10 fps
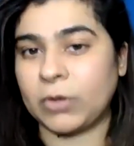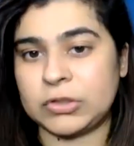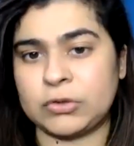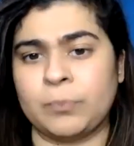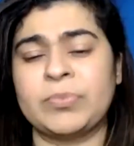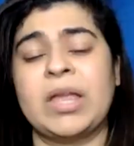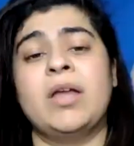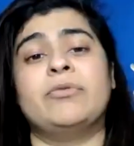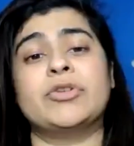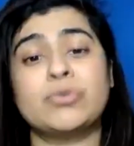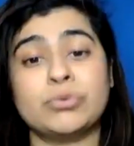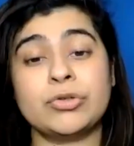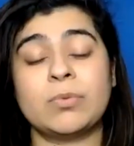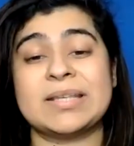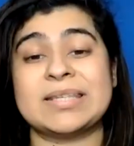Also, for
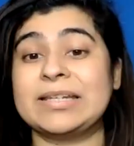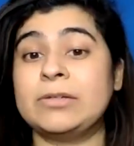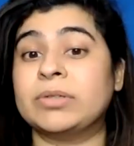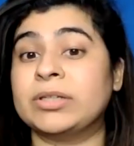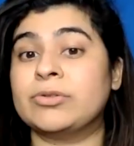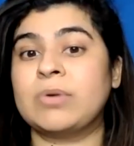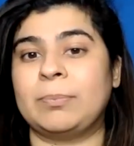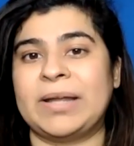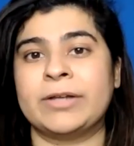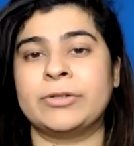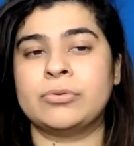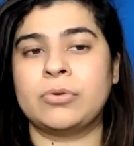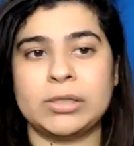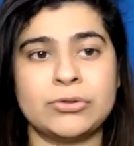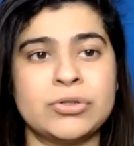students who are still looking to apply to
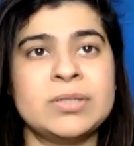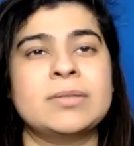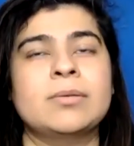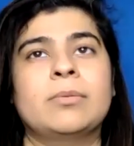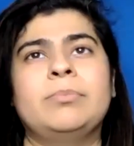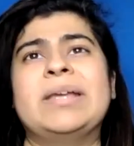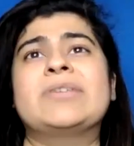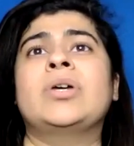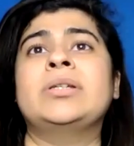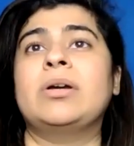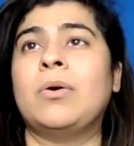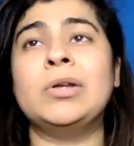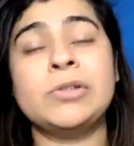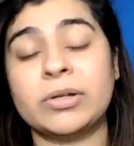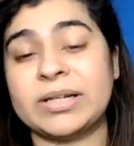colleges based on
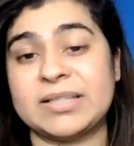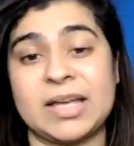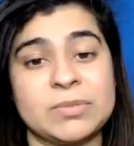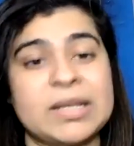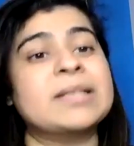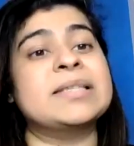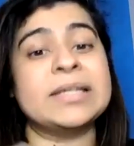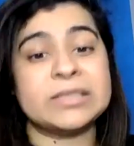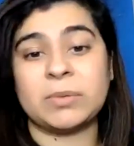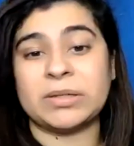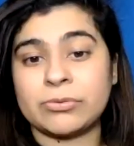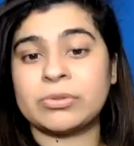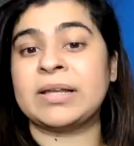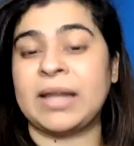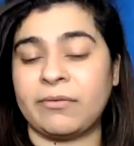all your exams, like CET
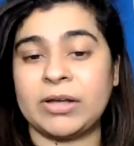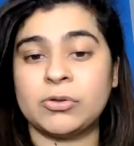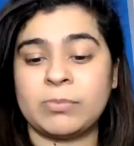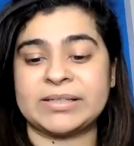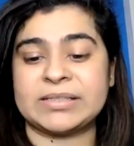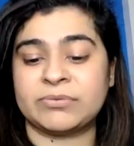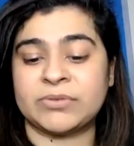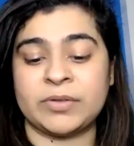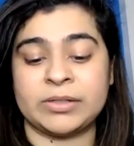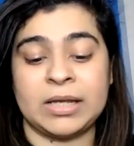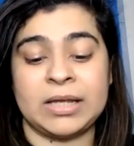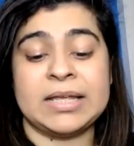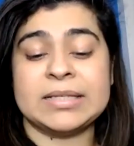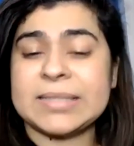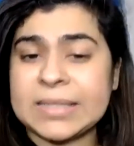22 ke alawa, you might have given
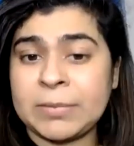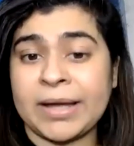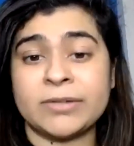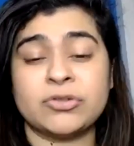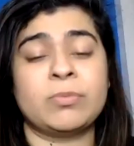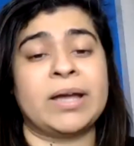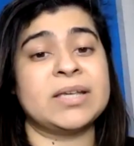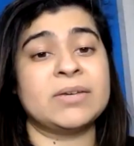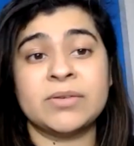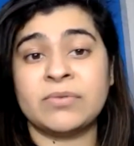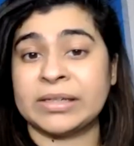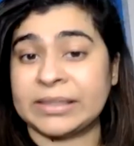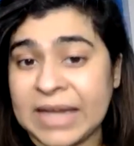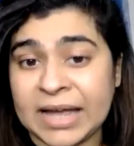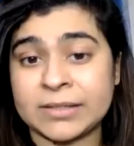CMAT, you might have given
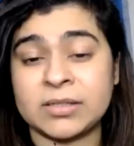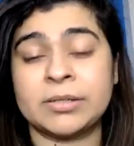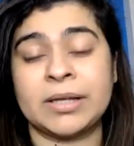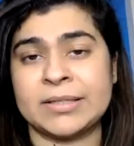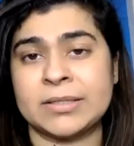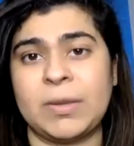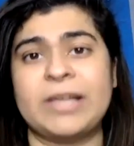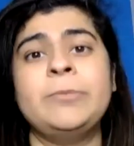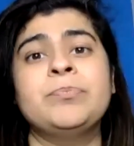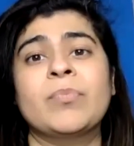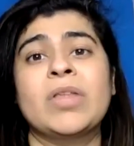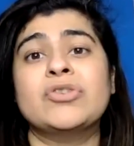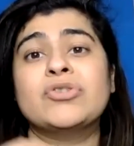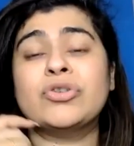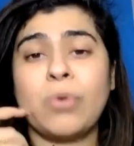CAT as well.
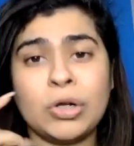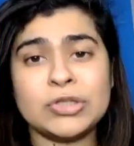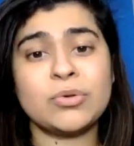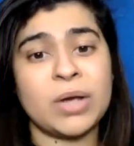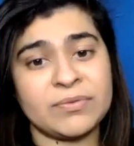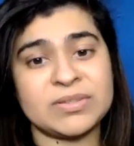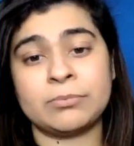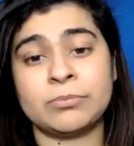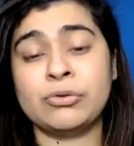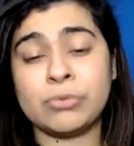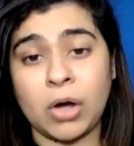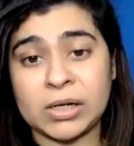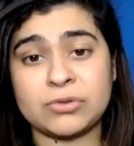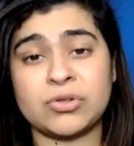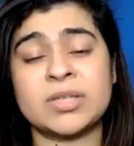So you also have some new
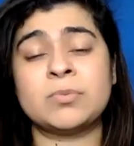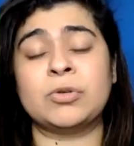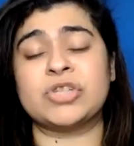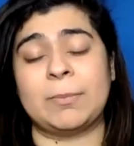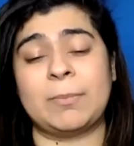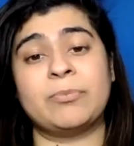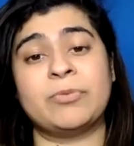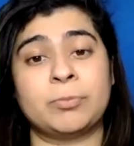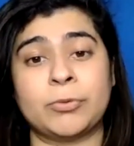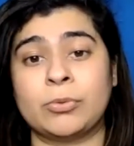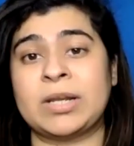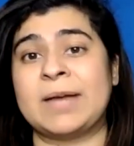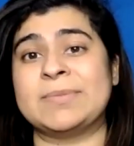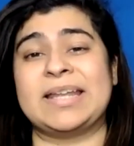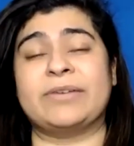colleges which came up with
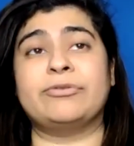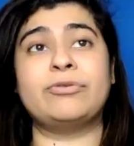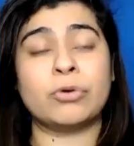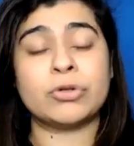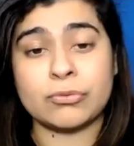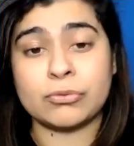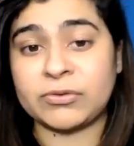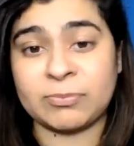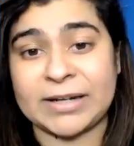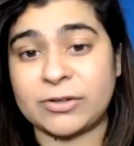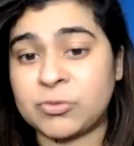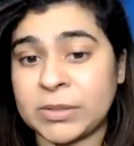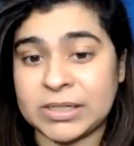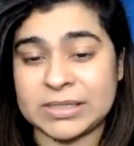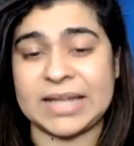programs, like Four School of
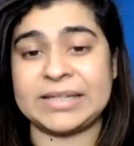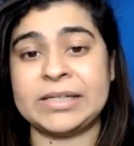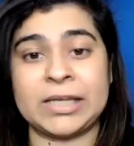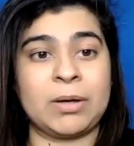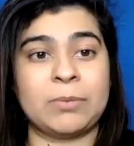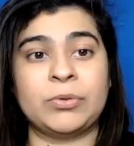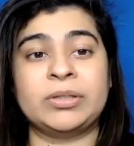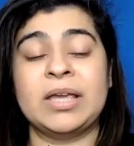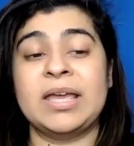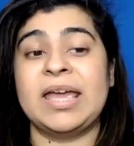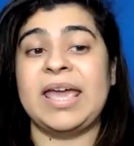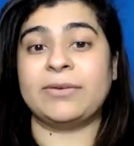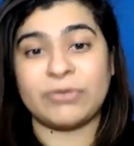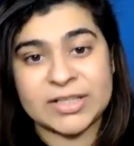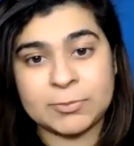Management in Delhi came up with
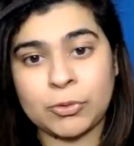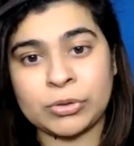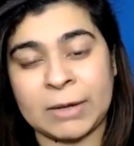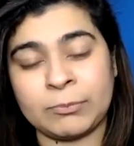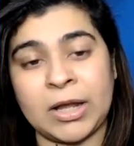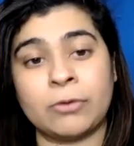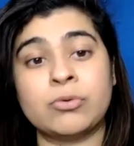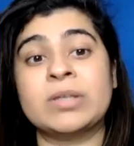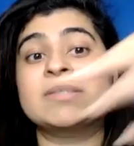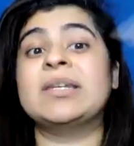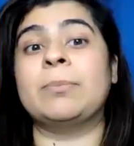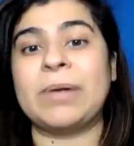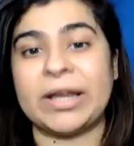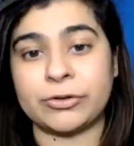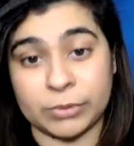FS program now. You can still
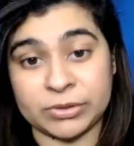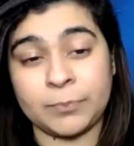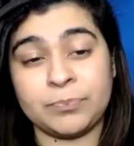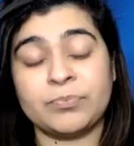apply to it.